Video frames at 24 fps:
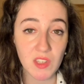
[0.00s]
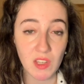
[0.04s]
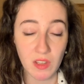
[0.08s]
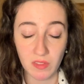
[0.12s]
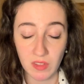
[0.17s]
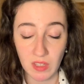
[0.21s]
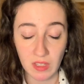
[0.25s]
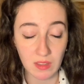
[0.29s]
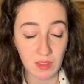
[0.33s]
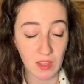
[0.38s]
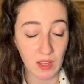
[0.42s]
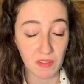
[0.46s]
I
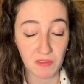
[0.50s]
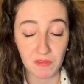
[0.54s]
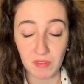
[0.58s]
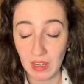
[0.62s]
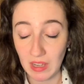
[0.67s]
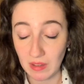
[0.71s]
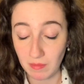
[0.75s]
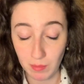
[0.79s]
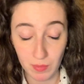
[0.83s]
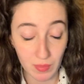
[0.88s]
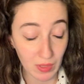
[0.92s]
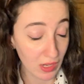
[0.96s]
think they're
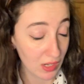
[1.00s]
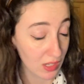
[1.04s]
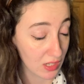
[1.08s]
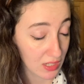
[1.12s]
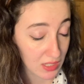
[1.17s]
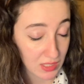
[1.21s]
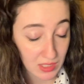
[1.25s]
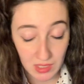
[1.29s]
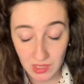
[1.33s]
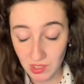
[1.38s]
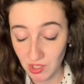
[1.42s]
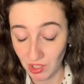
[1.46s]

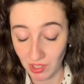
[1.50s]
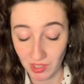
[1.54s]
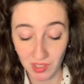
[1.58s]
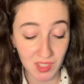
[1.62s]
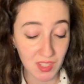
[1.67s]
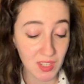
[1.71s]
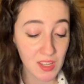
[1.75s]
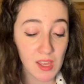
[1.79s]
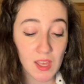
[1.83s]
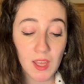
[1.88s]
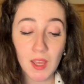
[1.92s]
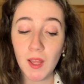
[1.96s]
fabulous, just